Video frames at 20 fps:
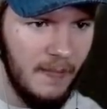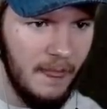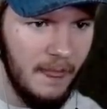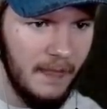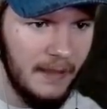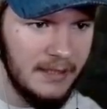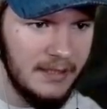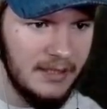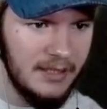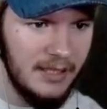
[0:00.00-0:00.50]

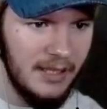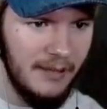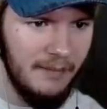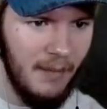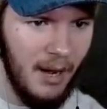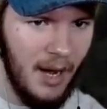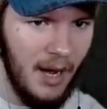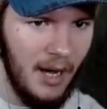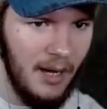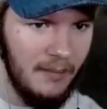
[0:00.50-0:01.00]
Let's see,
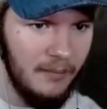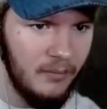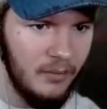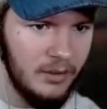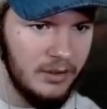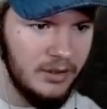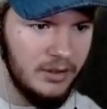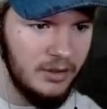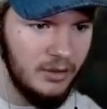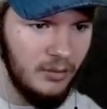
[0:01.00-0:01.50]
mom,
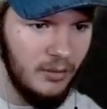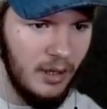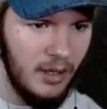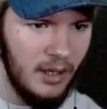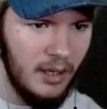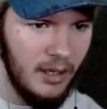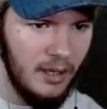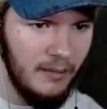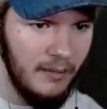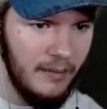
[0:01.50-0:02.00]
what you,
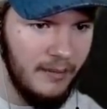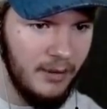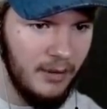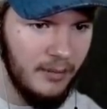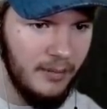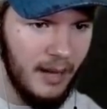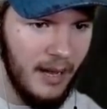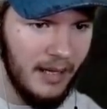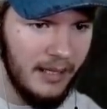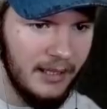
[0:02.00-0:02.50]
uh, maybe you're
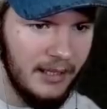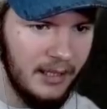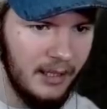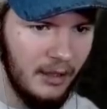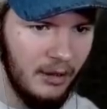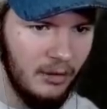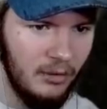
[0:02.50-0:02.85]
back here.